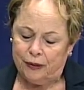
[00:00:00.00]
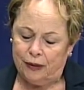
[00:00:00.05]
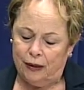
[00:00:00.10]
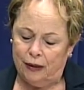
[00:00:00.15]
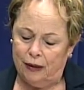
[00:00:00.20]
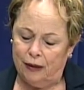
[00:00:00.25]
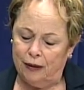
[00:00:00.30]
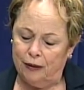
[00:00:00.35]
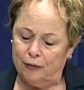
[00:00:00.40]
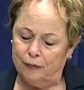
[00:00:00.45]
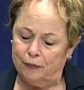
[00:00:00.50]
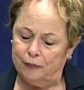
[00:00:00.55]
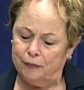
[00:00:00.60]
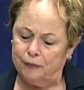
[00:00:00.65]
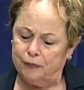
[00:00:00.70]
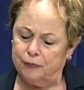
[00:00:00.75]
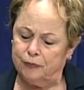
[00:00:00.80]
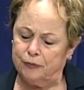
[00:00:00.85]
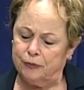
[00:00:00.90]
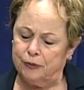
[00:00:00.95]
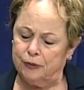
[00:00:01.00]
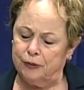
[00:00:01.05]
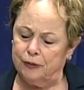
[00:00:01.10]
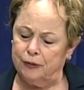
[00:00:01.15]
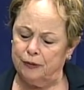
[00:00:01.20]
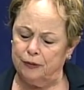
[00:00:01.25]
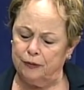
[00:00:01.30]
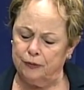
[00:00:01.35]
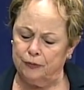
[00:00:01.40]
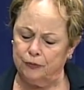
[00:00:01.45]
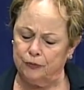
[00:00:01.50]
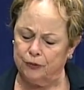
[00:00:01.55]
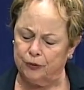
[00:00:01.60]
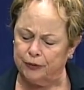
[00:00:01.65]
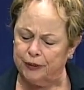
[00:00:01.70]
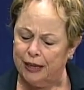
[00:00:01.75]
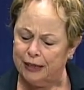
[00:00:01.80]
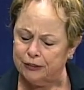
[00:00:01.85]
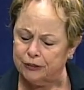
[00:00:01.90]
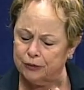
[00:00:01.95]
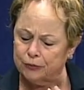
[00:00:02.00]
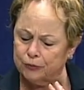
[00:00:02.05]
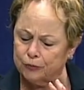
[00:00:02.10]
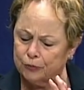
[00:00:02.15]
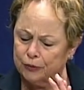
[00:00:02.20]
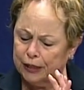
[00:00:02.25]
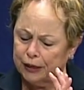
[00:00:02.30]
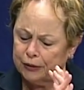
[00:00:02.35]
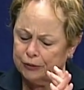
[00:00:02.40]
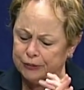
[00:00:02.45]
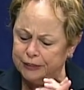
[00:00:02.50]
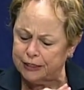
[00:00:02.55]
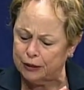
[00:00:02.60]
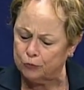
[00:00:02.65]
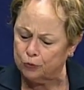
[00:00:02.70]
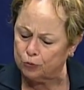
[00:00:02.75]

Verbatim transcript: uh, they're not, like you said,